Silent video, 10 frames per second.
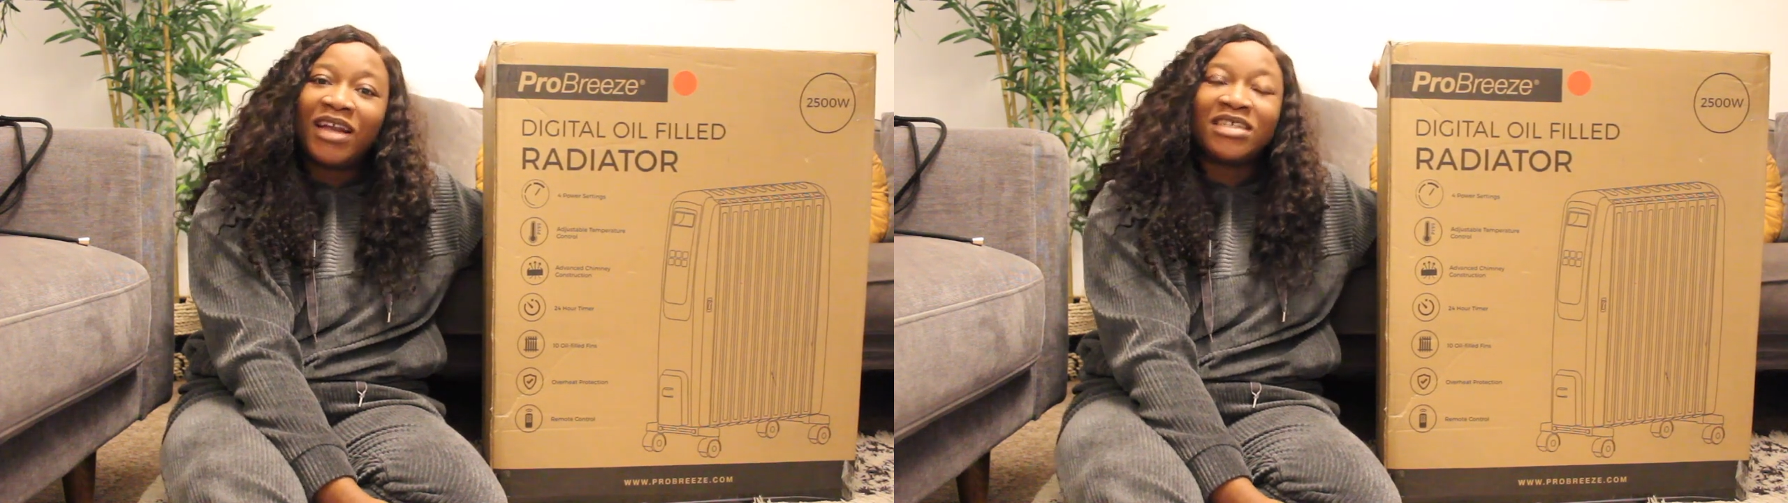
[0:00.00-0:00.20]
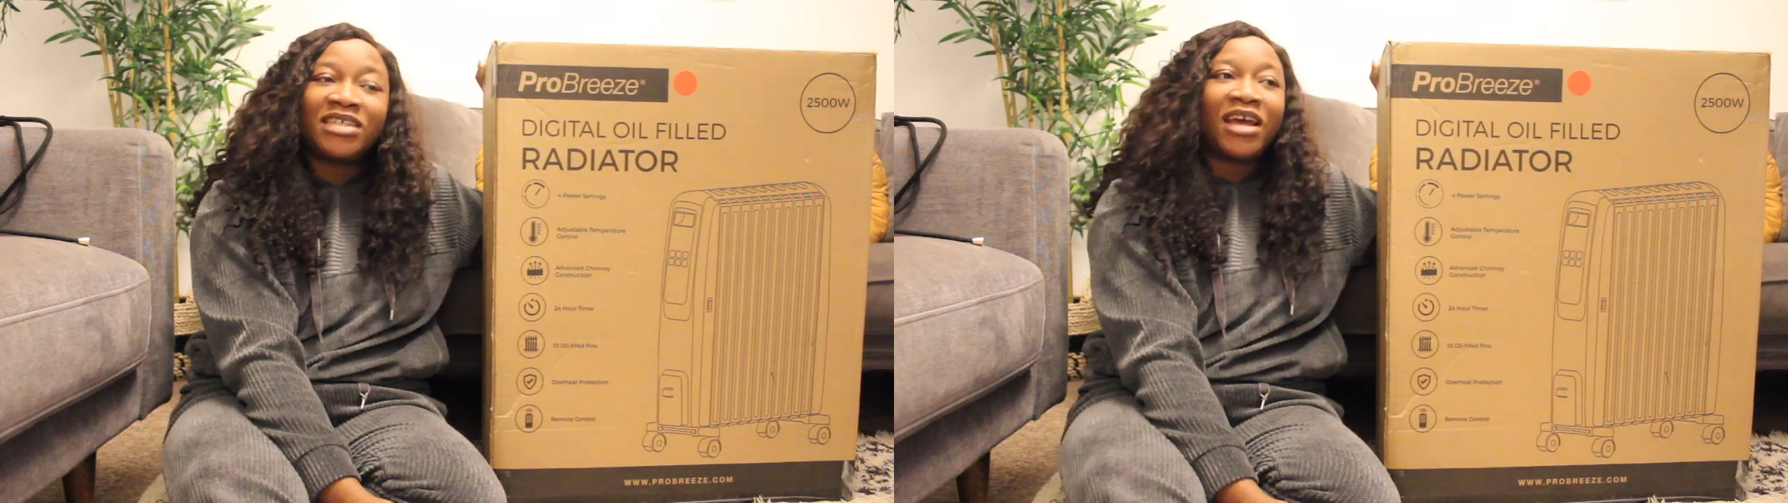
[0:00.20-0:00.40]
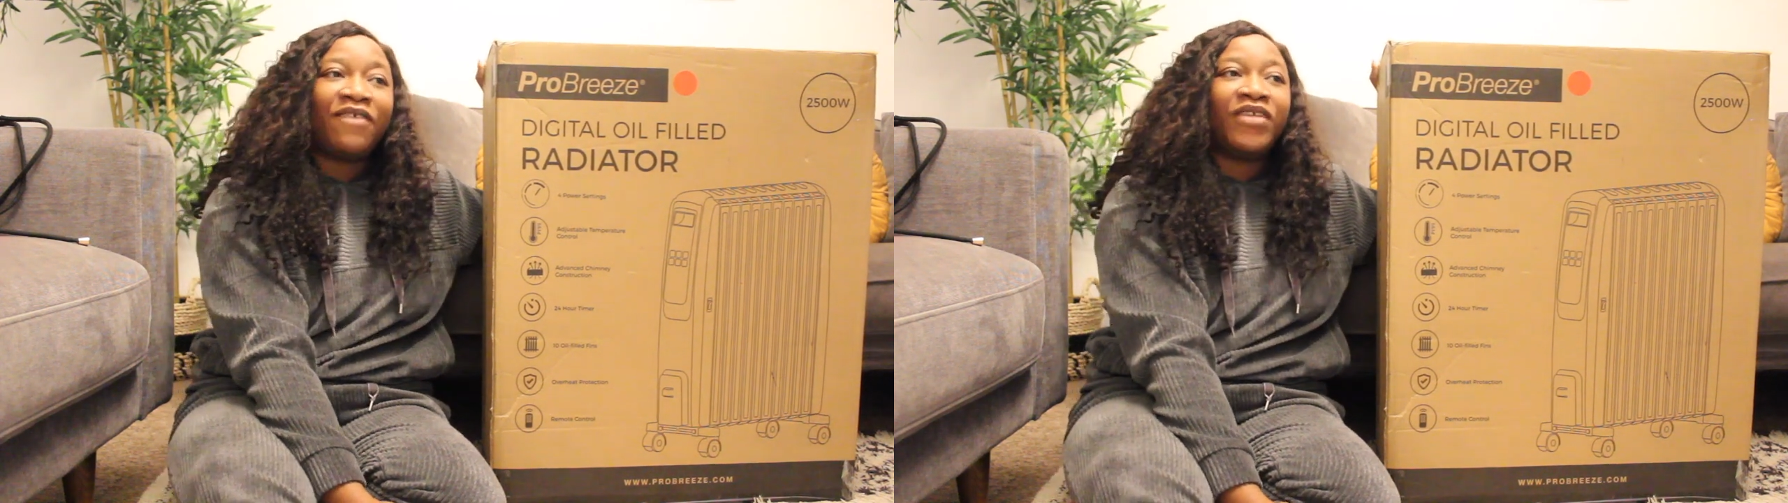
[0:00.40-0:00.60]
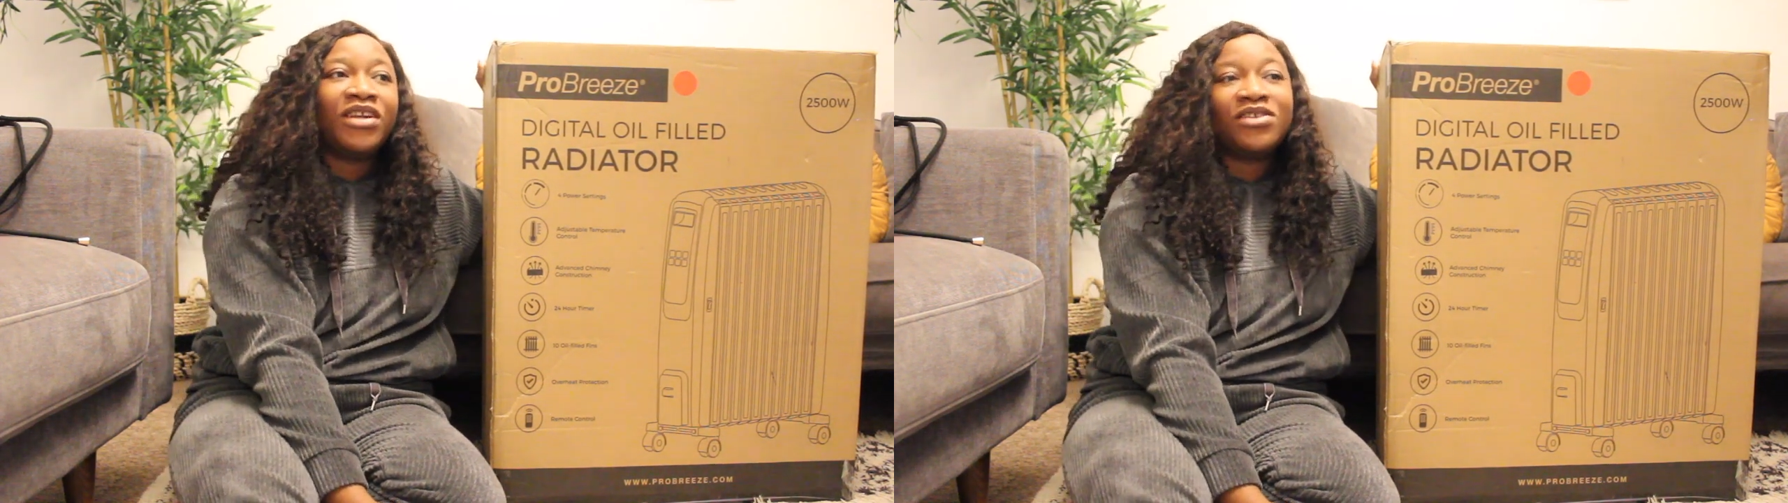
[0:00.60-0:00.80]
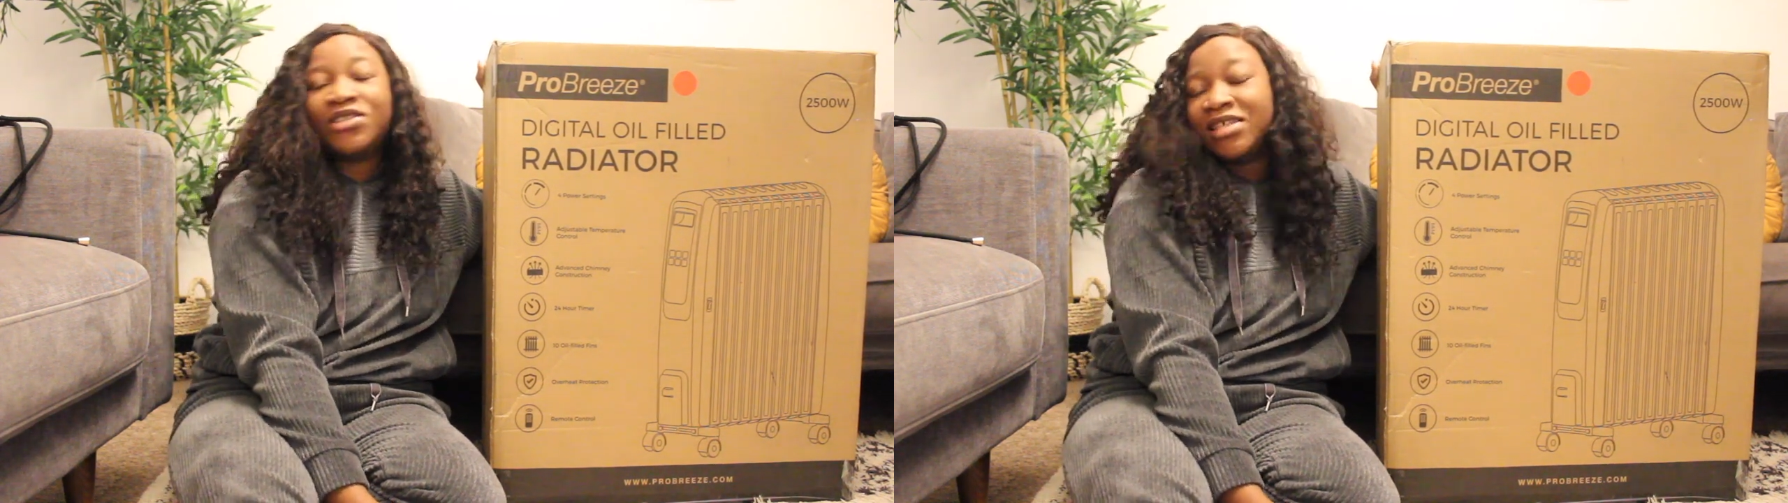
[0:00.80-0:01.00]
I share
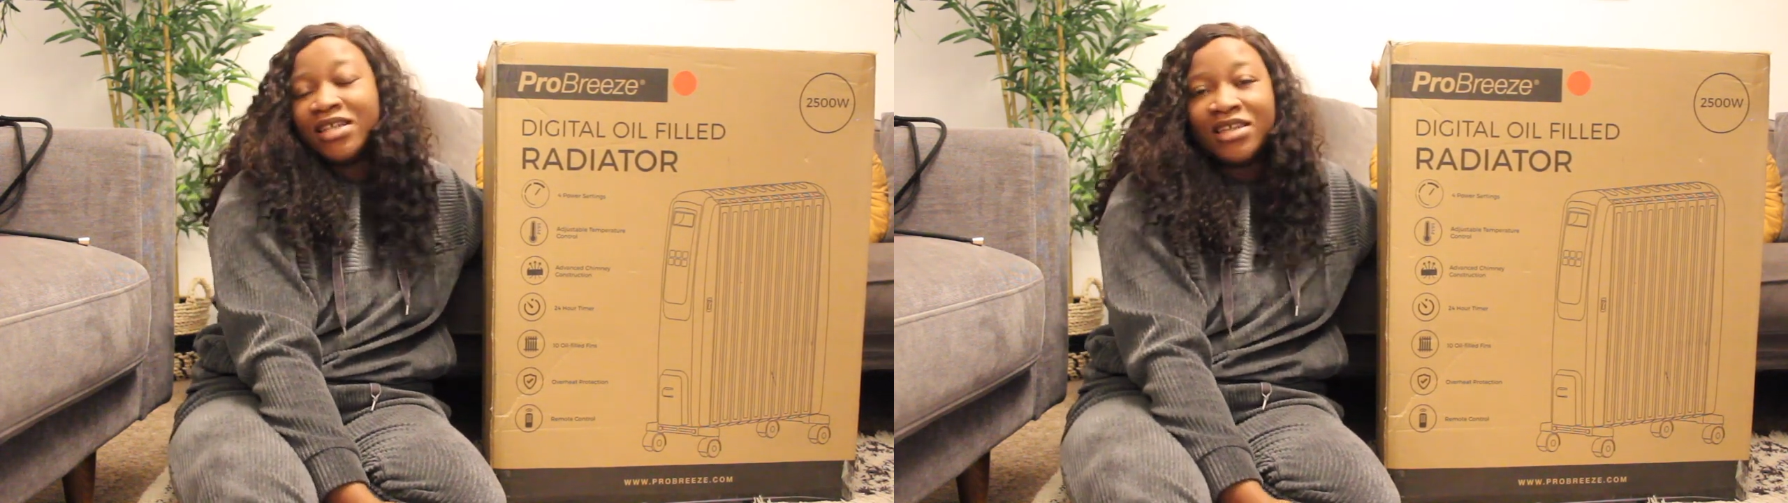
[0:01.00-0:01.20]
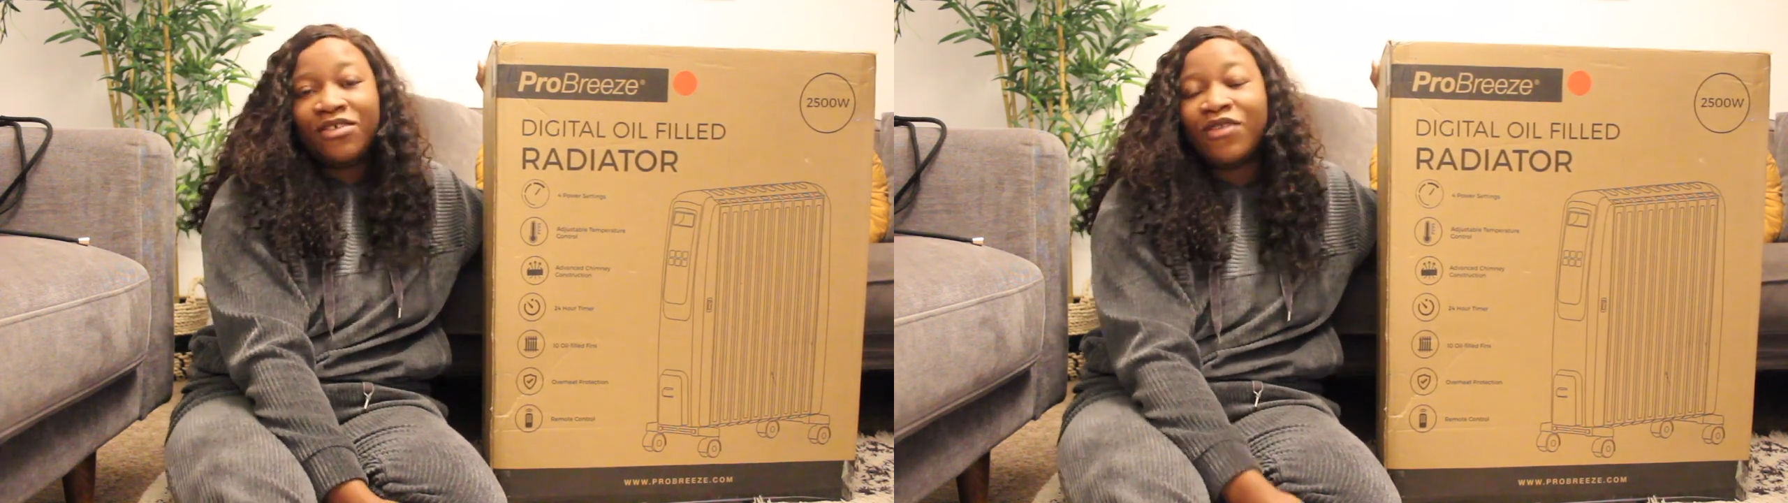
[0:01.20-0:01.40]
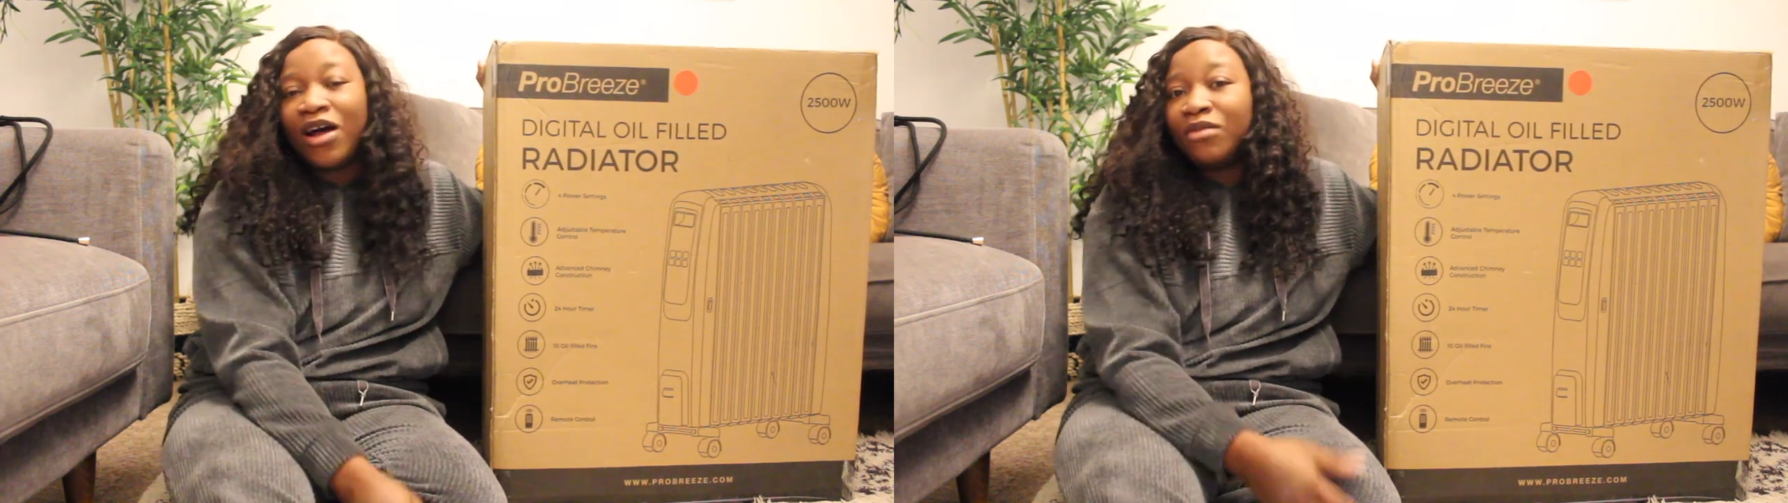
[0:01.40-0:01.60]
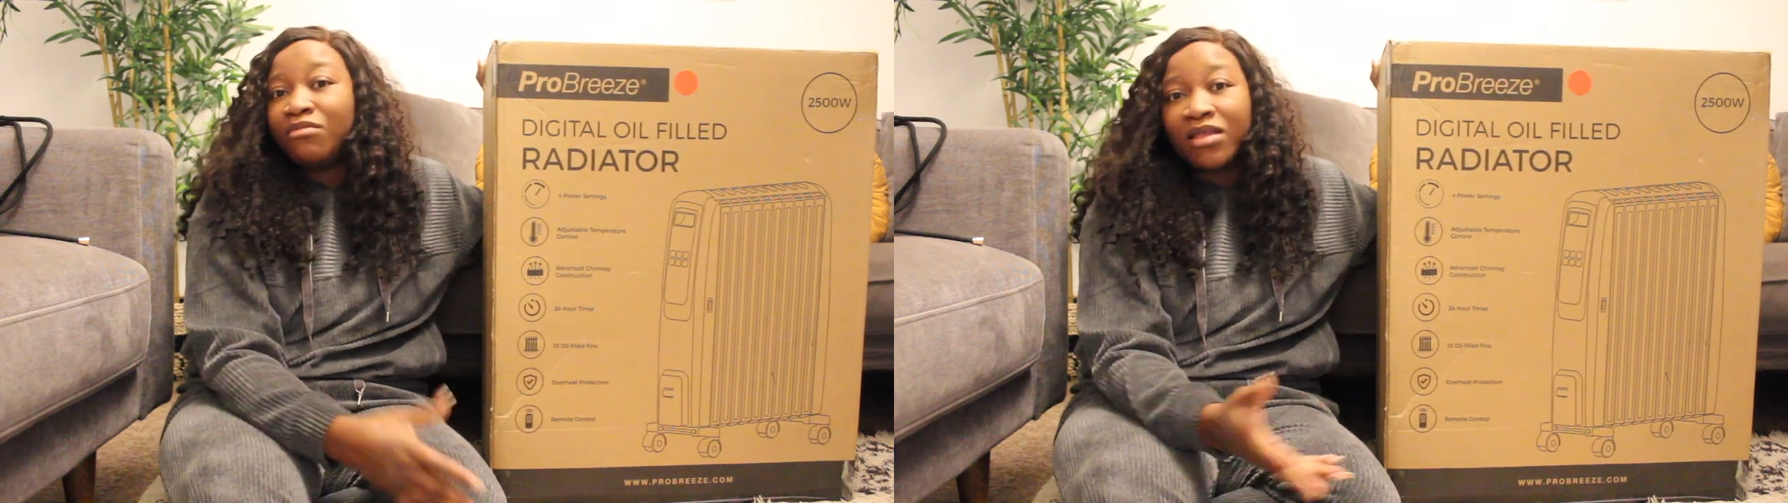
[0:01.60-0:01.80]
videos centered around